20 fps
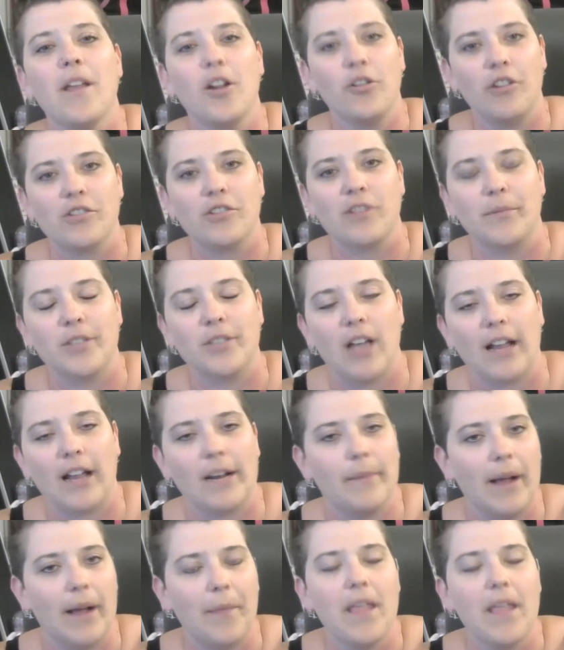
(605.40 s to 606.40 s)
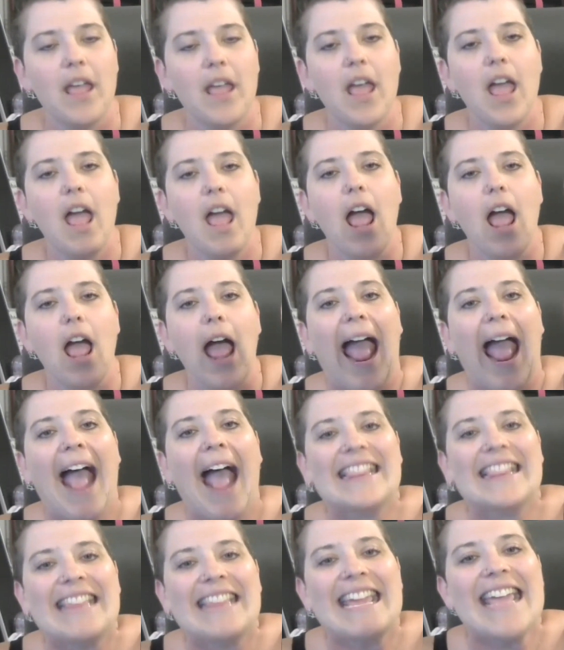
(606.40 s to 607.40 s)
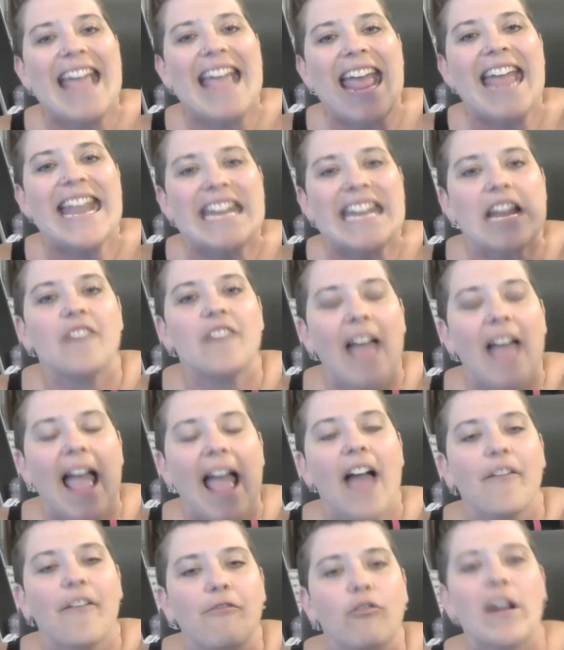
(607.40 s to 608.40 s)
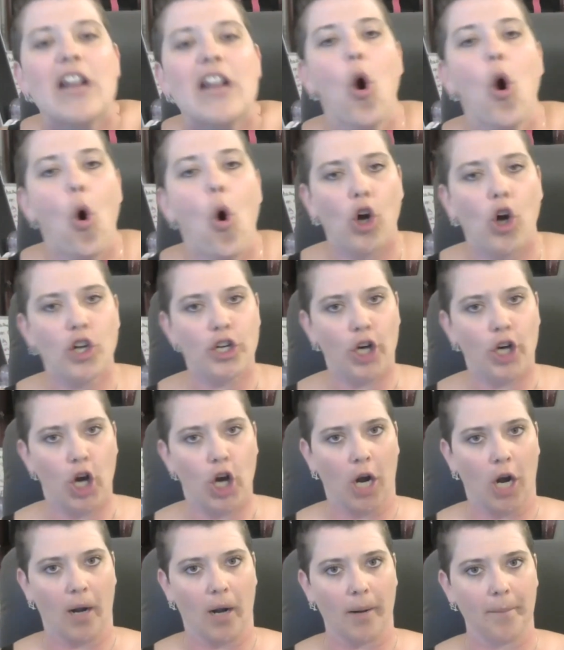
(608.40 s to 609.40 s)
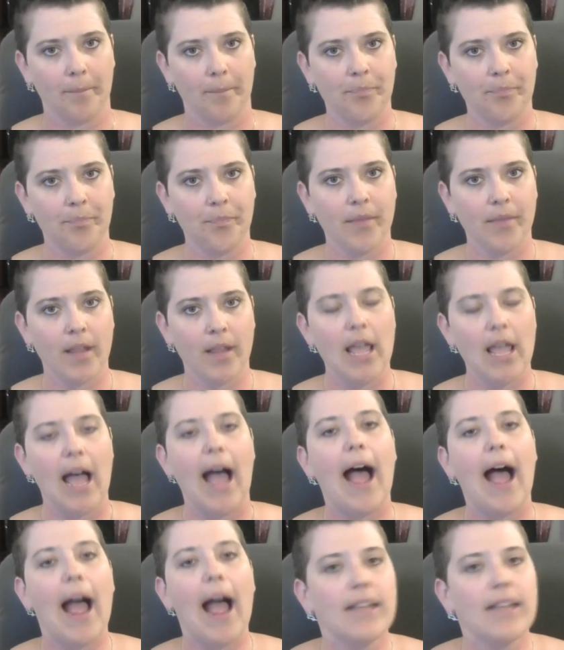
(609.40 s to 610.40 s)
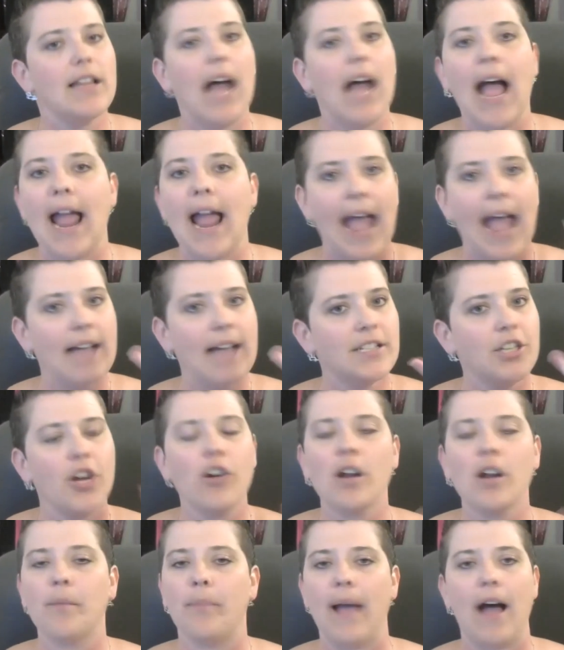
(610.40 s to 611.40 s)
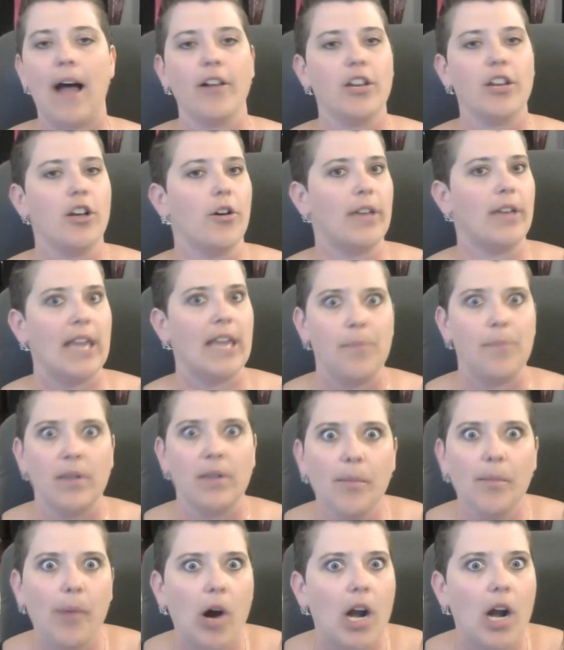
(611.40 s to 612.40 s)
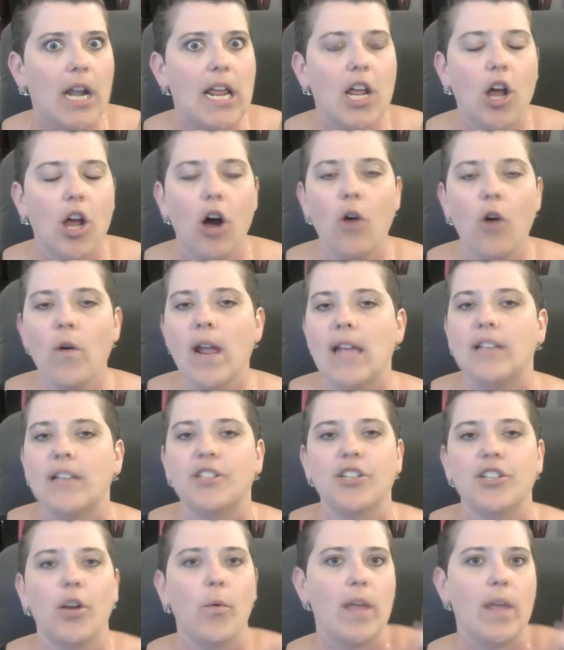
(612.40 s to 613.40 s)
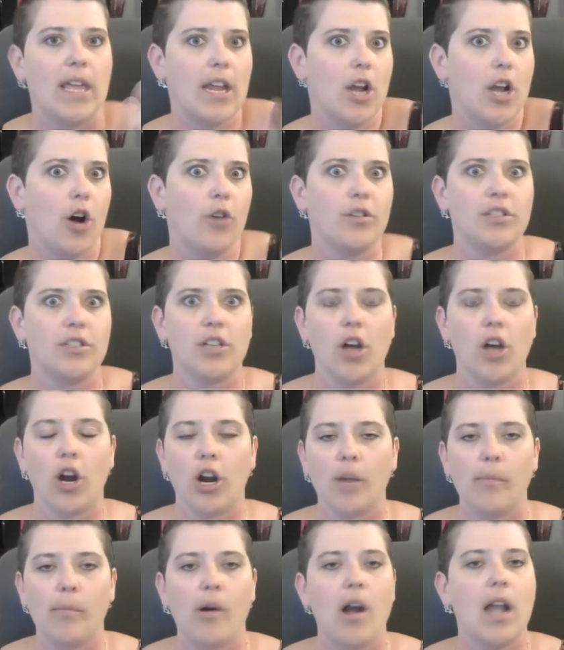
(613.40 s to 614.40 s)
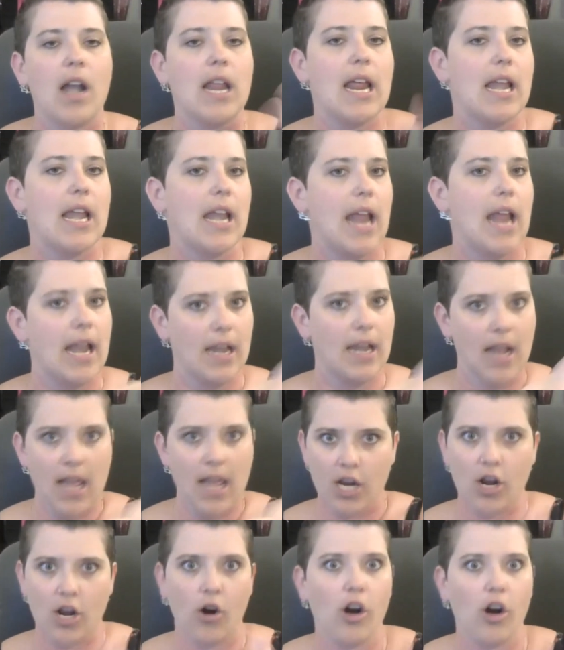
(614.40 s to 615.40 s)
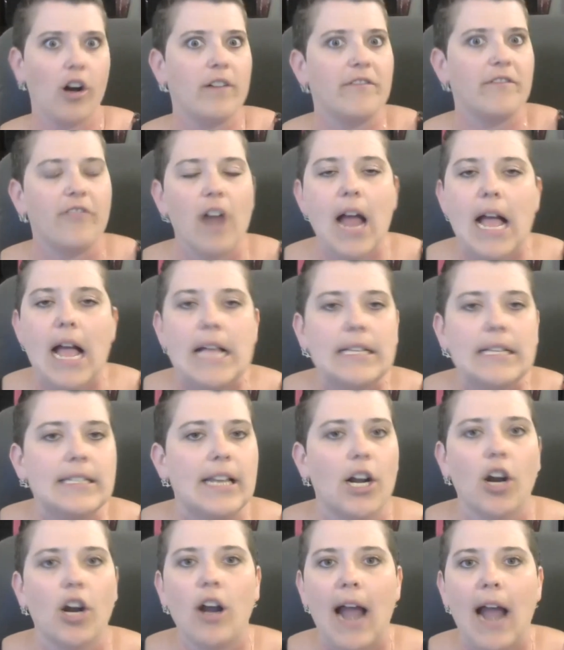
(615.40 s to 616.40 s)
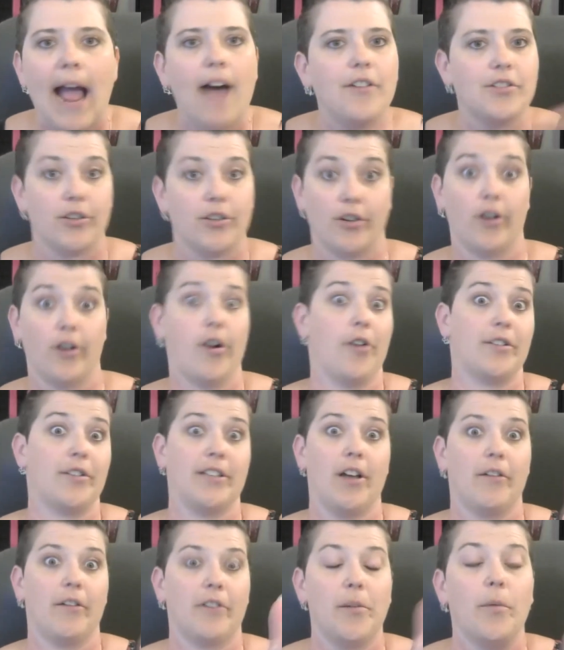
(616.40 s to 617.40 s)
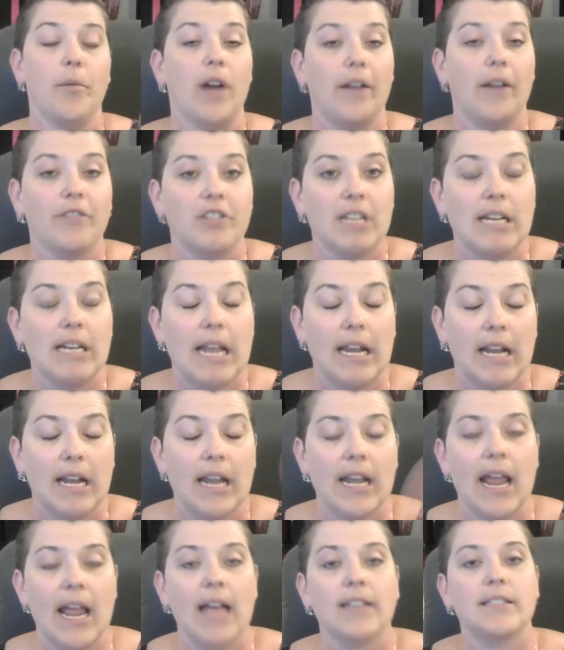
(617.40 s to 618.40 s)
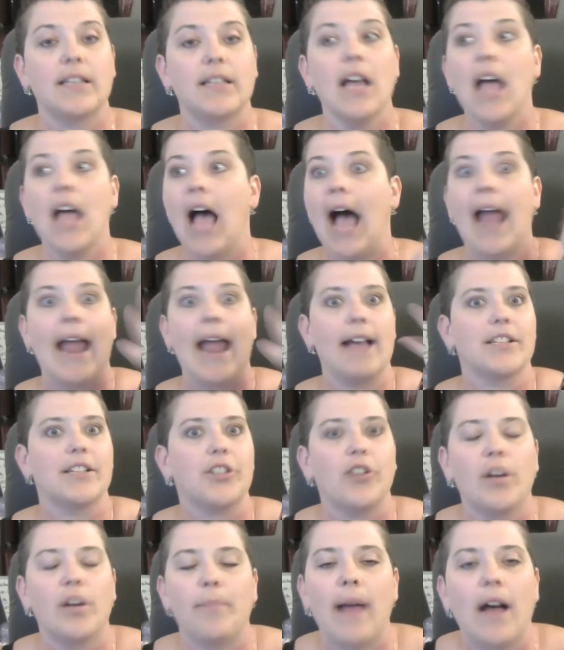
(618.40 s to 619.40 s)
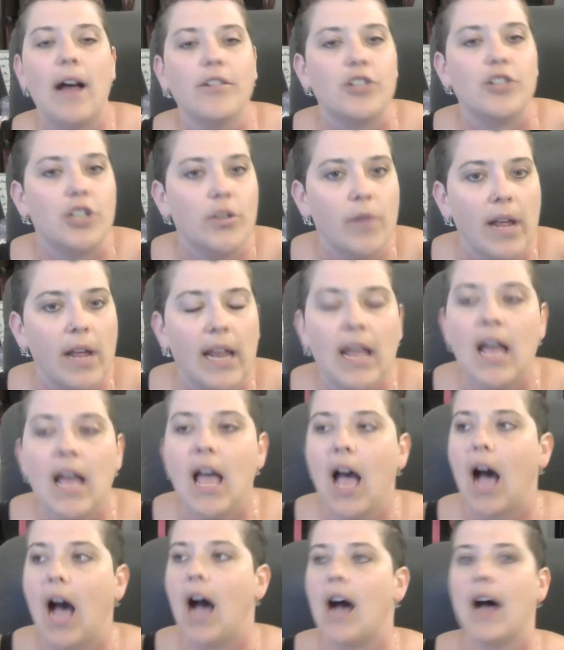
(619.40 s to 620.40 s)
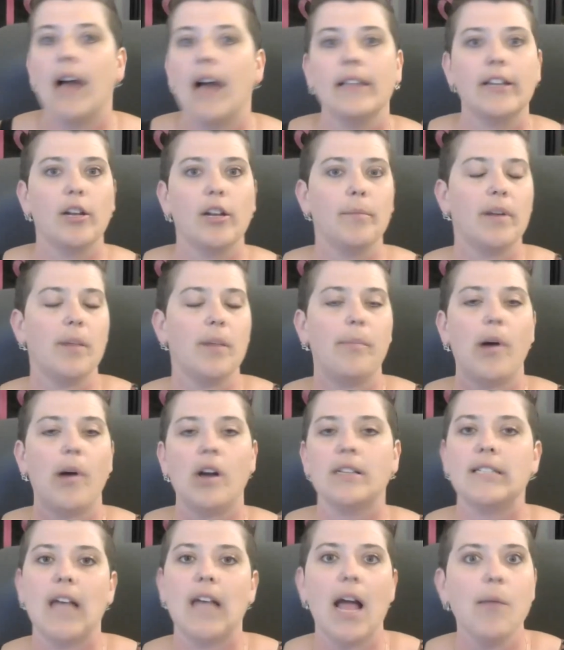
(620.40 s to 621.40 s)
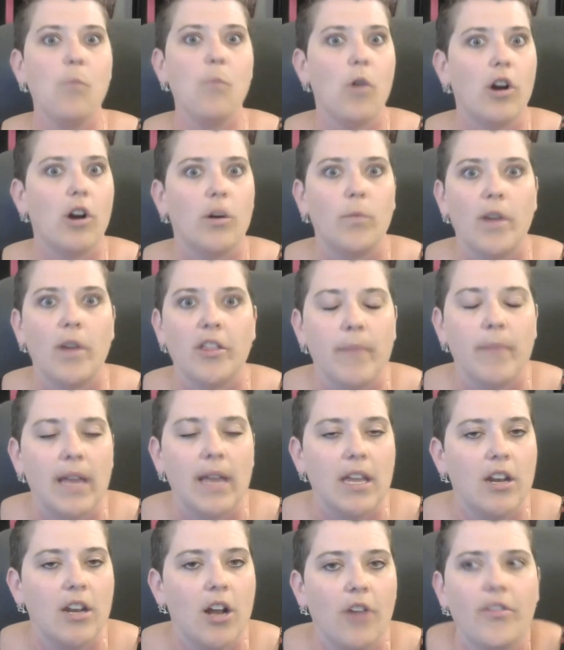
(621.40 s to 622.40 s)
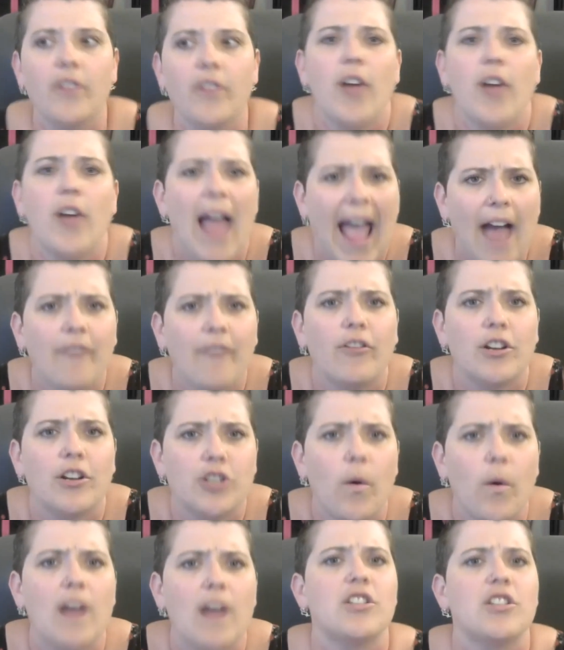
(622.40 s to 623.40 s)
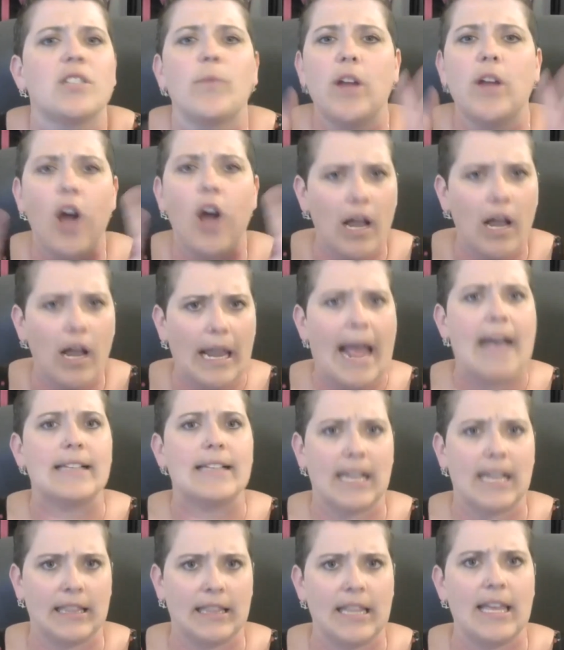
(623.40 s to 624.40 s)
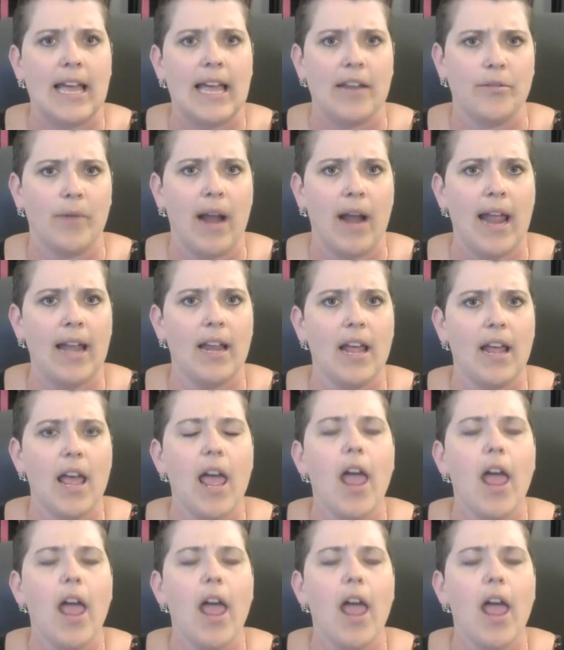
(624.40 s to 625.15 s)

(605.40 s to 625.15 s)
who knows what I'm talking about? At the end of every order, I, I asked her about, you know, keeping the party going so we can host her party and, and, you know, her friends at her house or her hotel room, wherever she needed it next. I asked her about doing uh, a little bit of part-time work with me, you know, the, the average questions we all ask at the end, right?